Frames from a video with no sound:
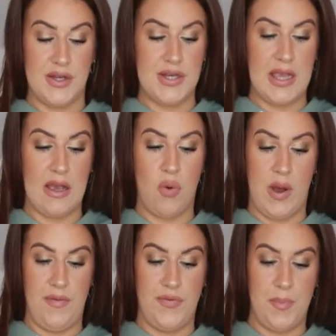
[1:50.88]
I did get
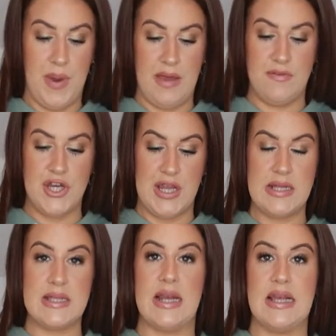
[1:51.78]
quite a few pair of
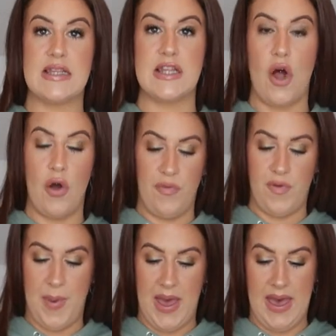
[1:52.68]
jeans. So let's start off with
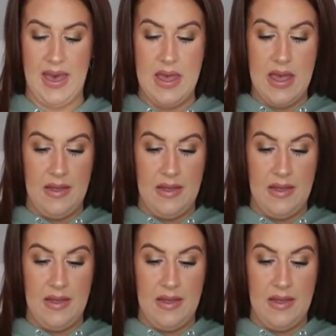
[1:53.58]
a pair.